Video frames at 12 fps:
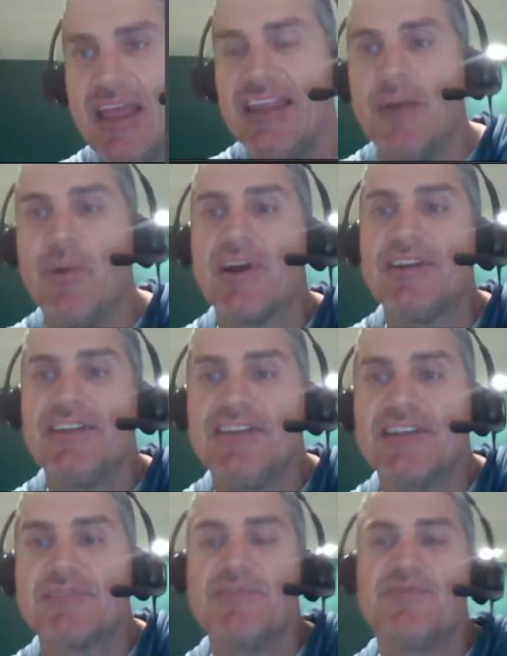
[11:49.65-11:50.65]
Now, when I did
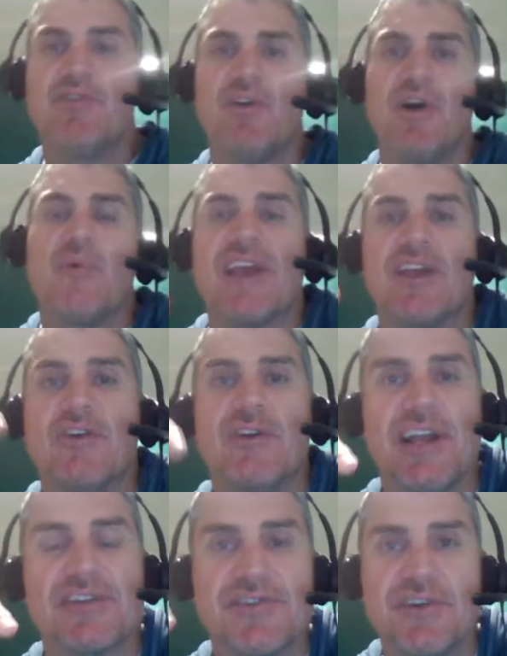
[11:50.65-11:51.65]
this before, I rang her
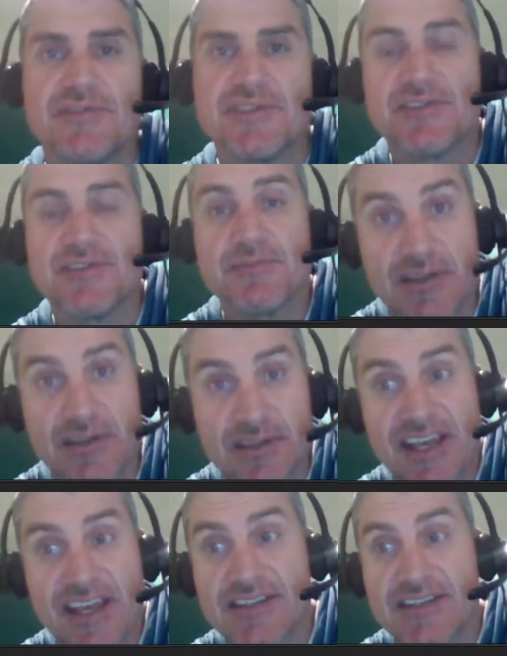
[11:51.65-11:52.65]
electorate office and spoke to
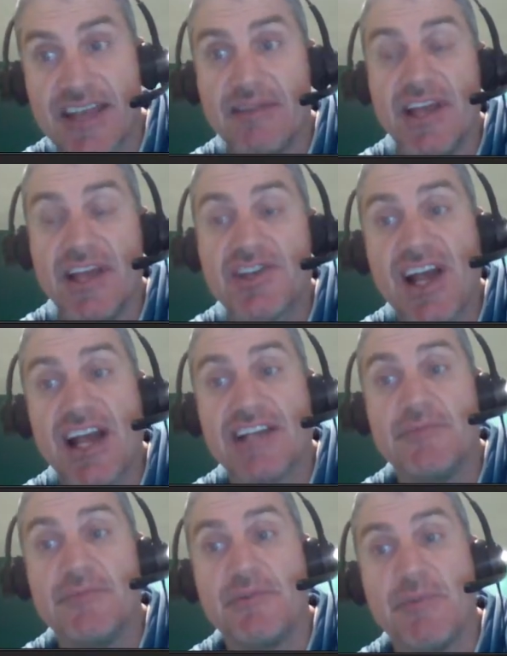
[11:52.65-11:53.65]
Tess. They
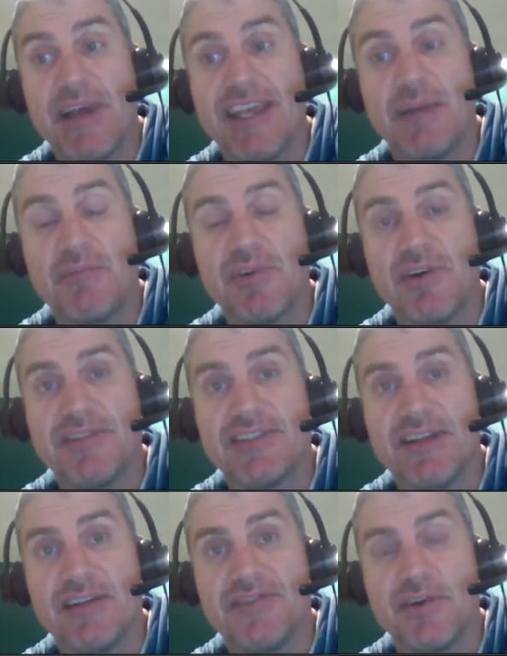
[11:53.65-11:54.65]
charged me with making a private
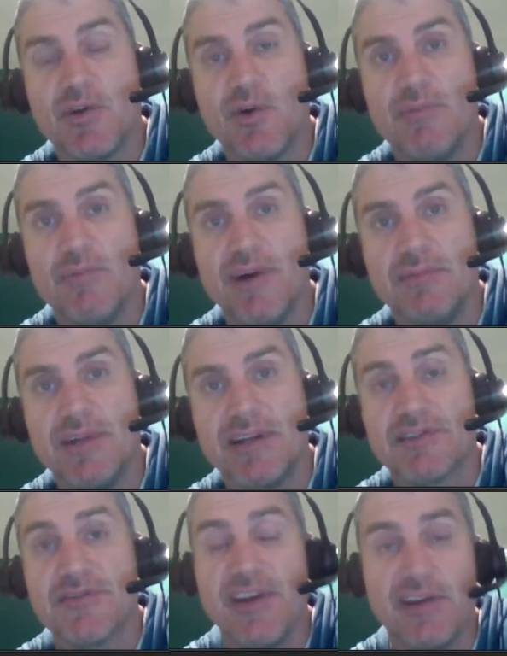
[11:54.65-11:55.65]
telephone call public. I
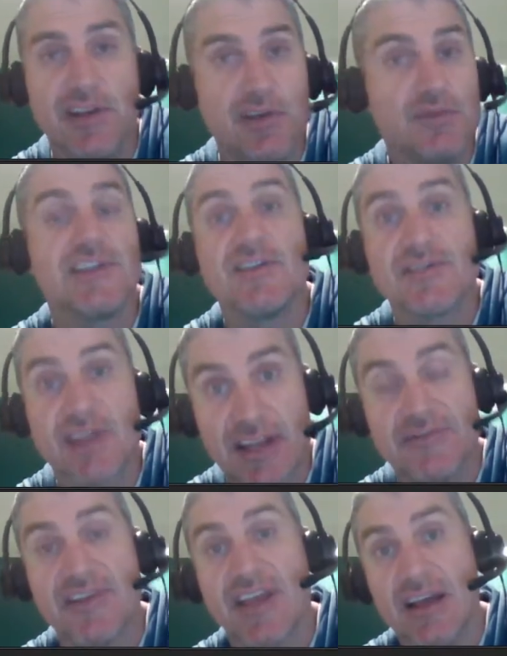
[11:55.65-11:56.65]
was found guilty because I
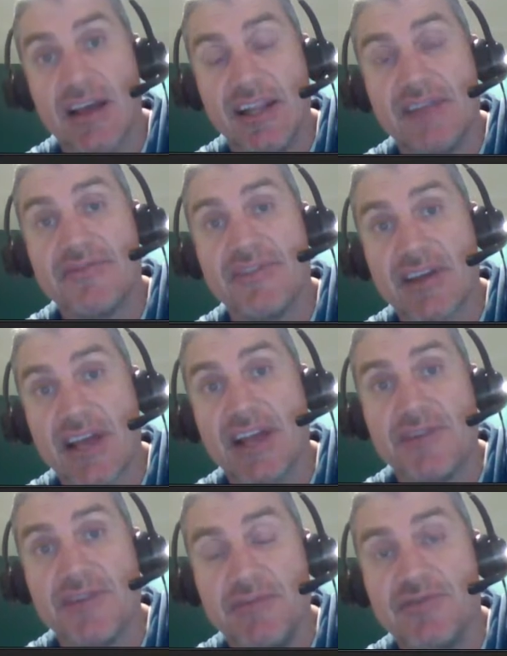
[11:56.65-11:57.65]
left the
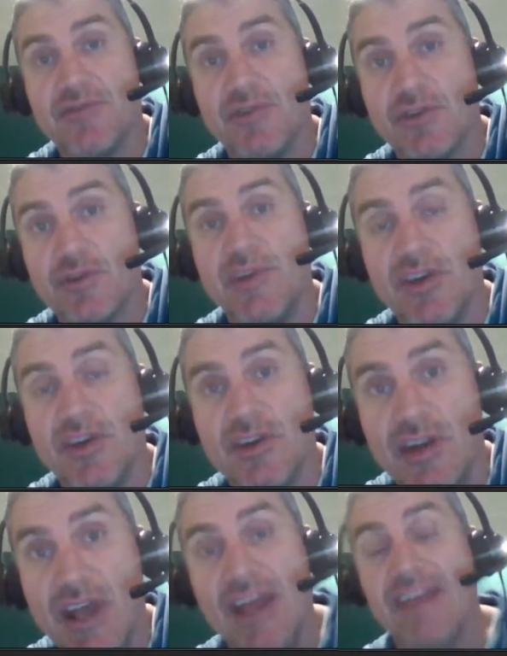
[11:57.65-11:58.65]
country before it could be
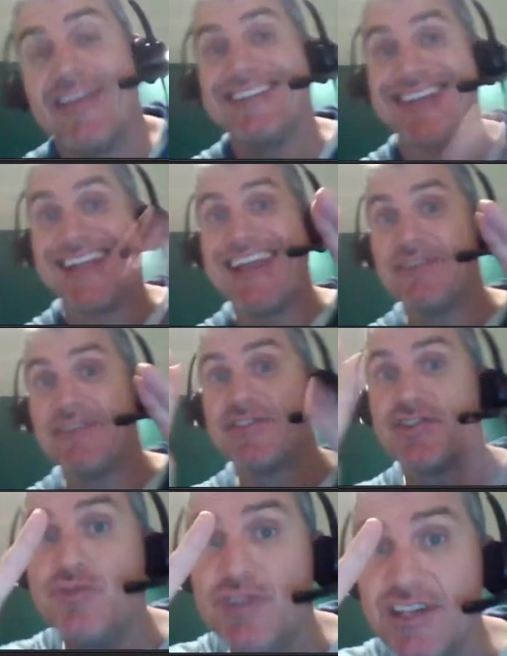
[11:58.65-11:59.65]
heard. They delayed it for
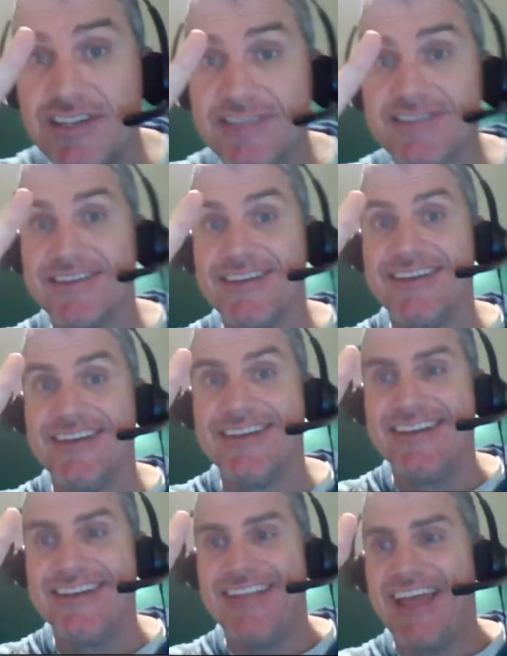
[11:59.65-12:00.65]
2 years.
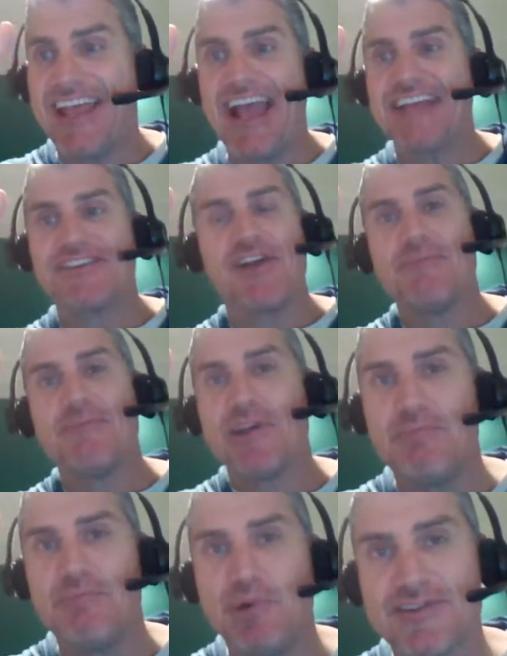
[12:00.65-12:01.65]
That case, I had them by the
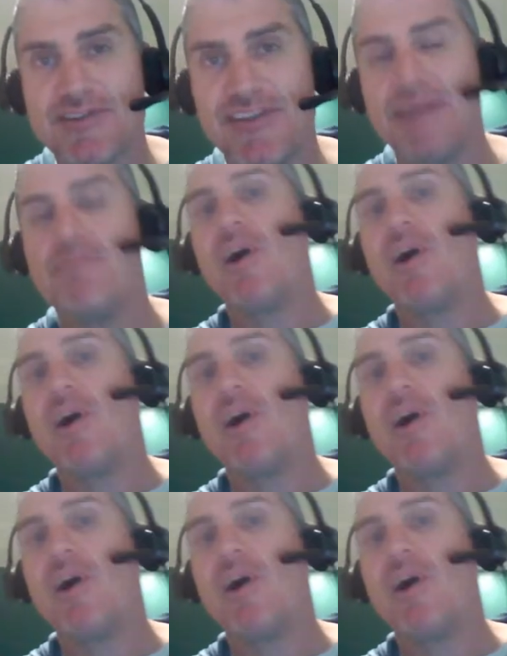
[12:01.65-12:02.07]
balls on that, my